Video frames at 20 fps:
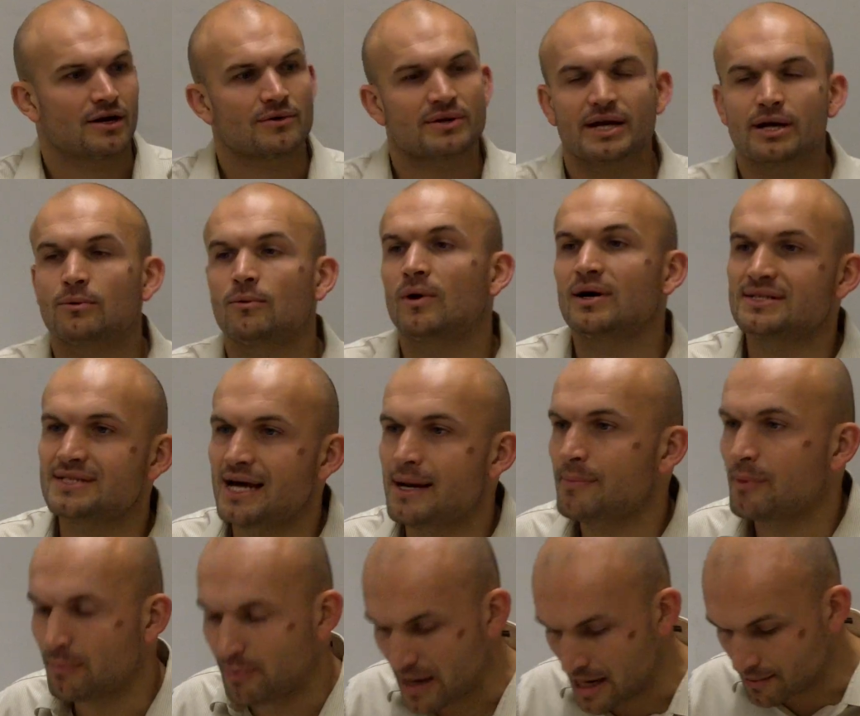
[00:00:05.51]
I don't care what
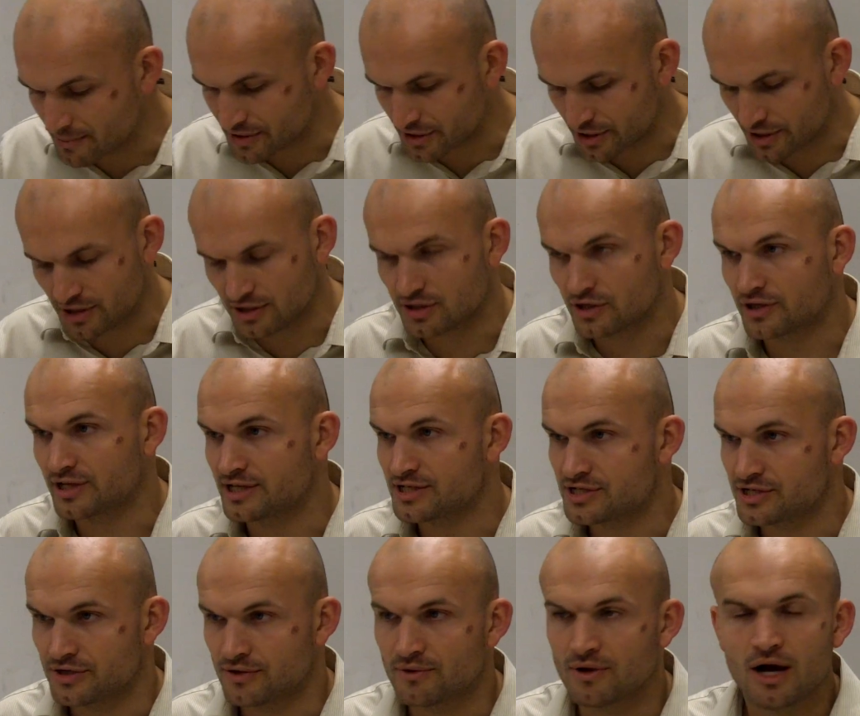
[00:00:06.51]
type of problem you're going to look
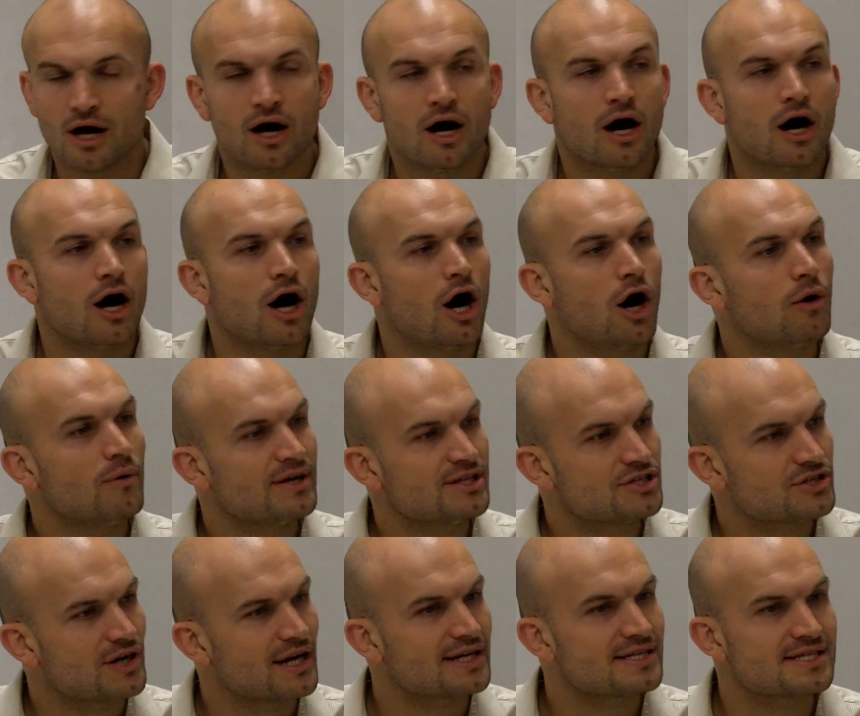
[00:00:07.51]
into,
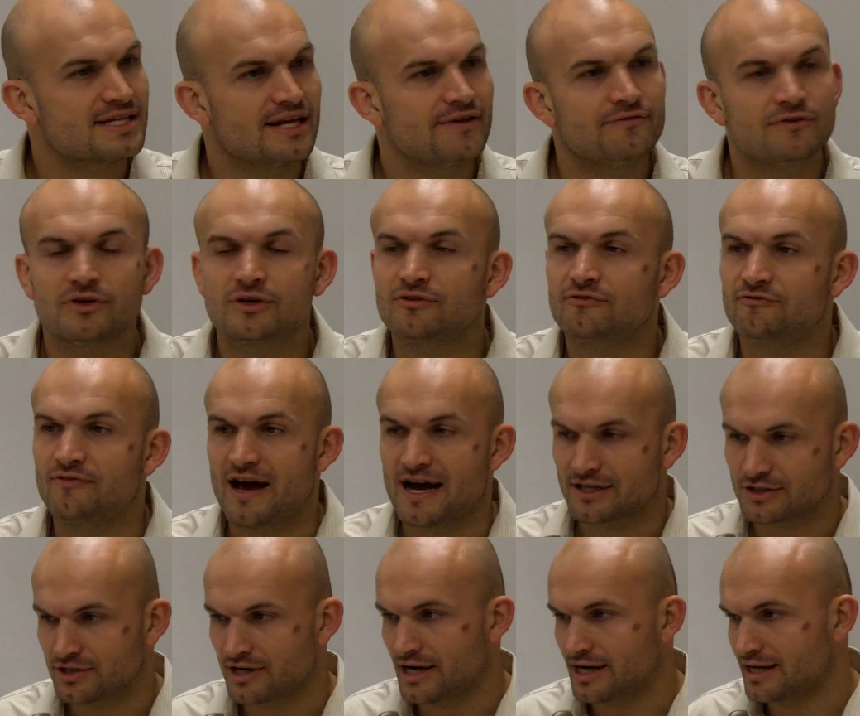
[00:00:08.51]
always try to see if you can
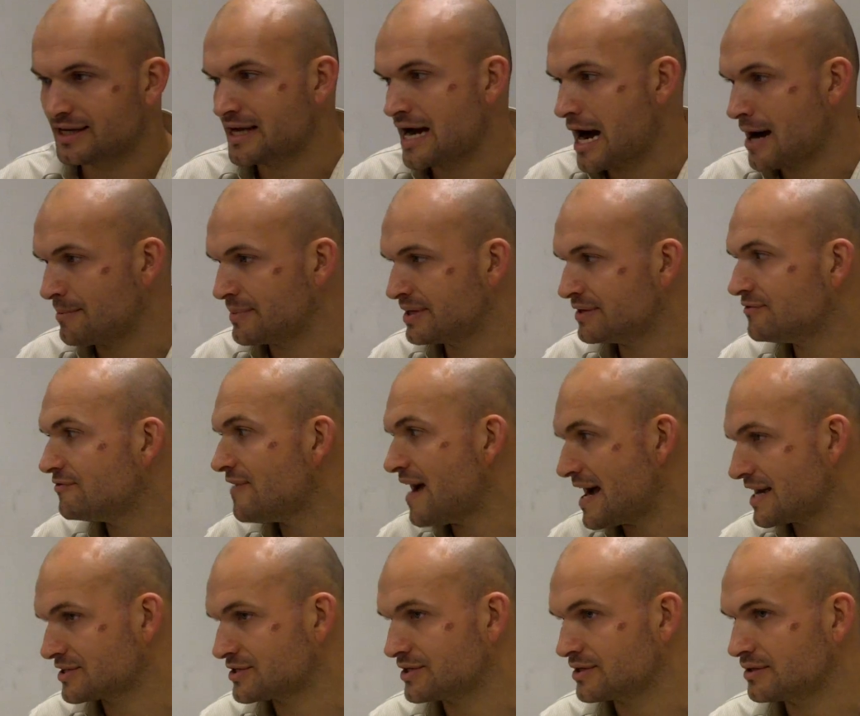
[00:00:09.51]
factor out a common
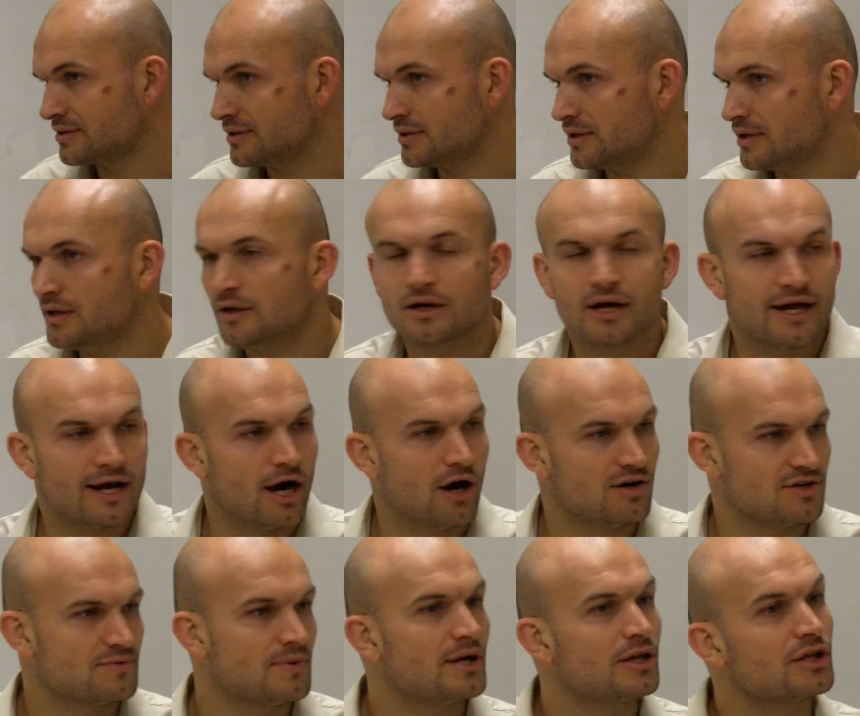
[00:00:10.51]
factor. And
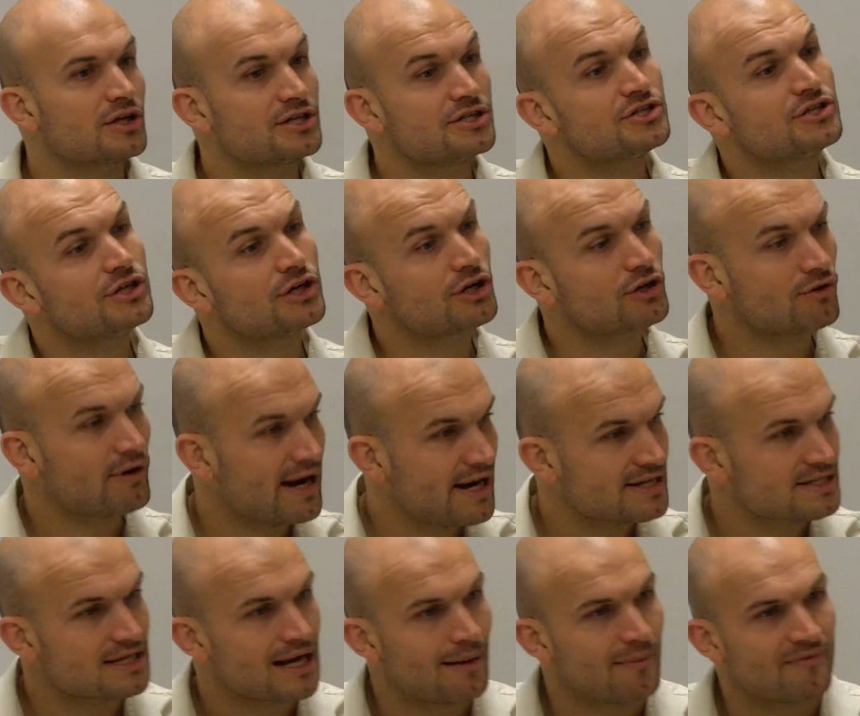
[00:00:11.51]
always want to look into your
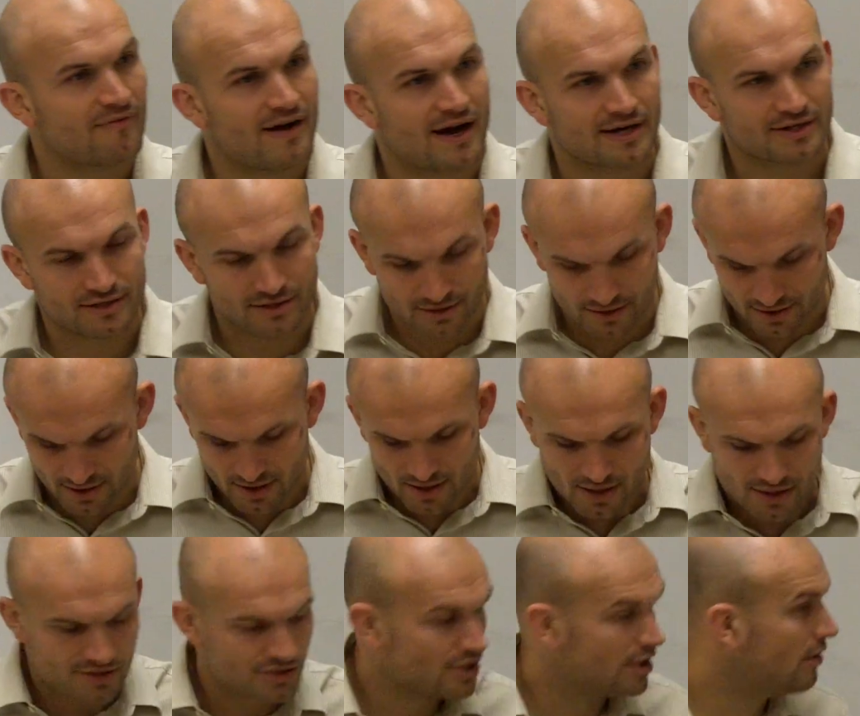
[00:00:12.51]
greatest common factor.
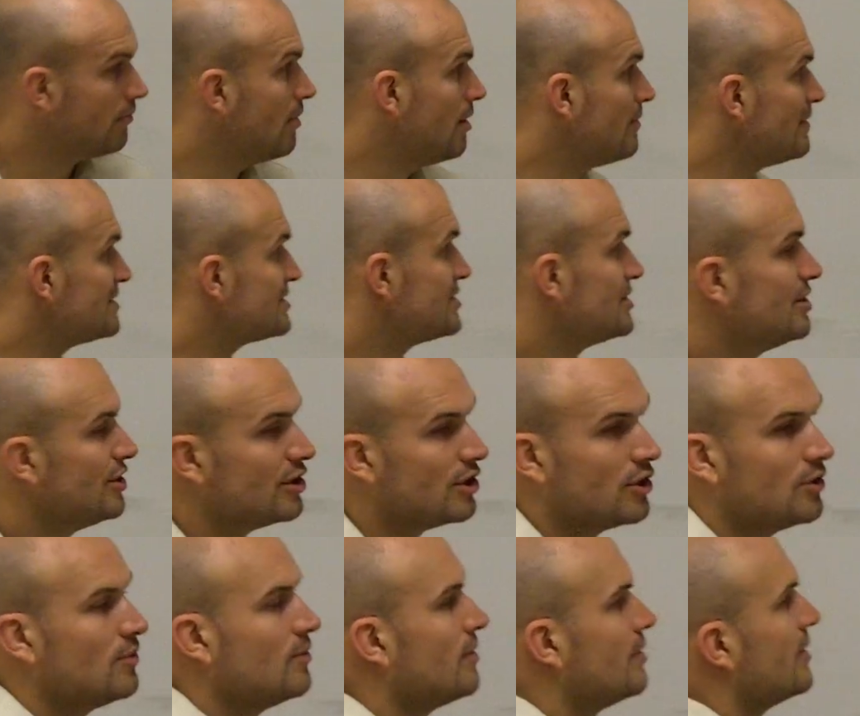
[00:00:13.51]
So what we
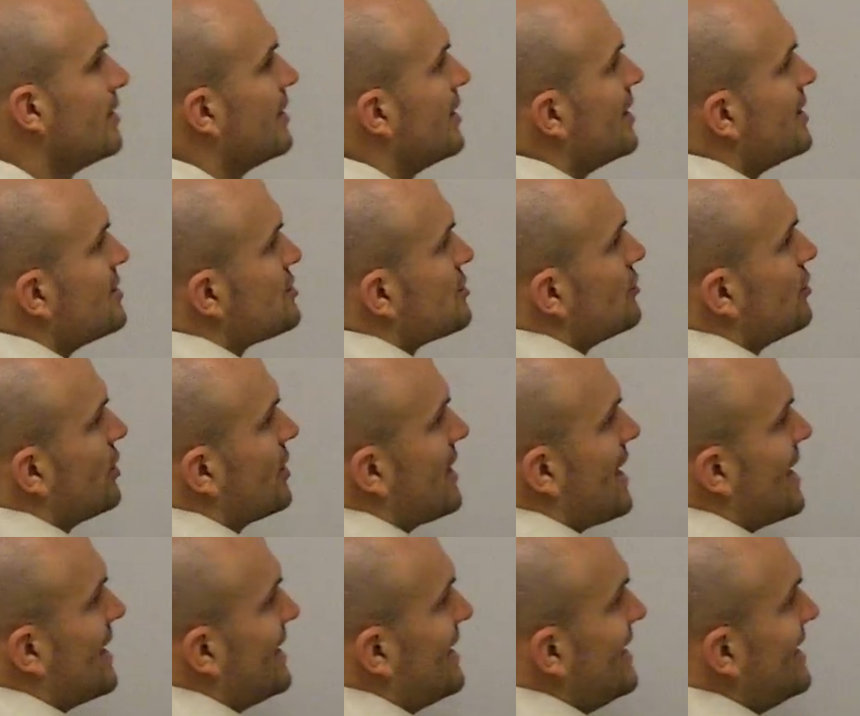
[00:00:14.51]
do is you look
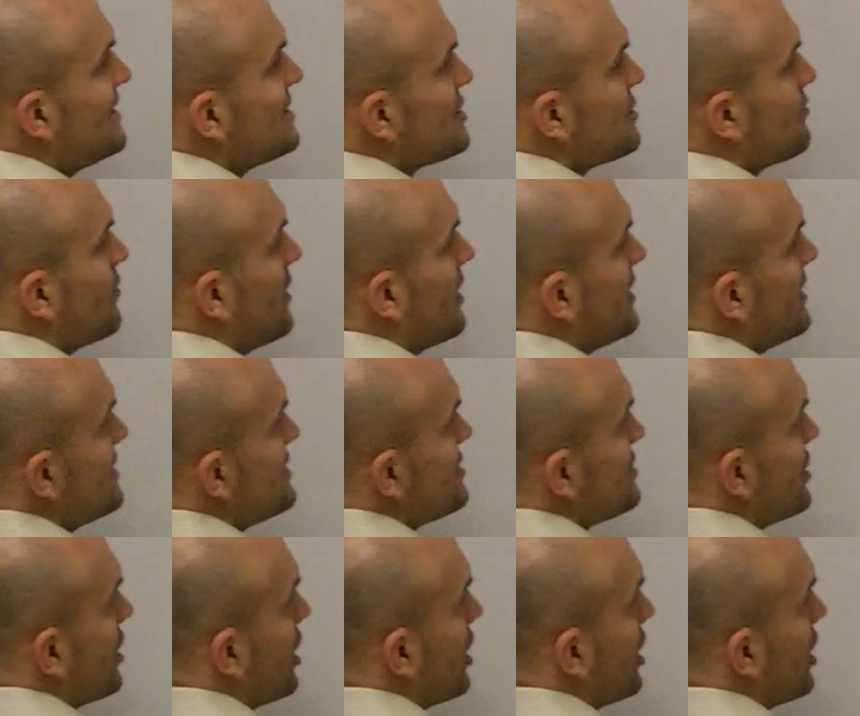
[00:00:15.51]
at each one of these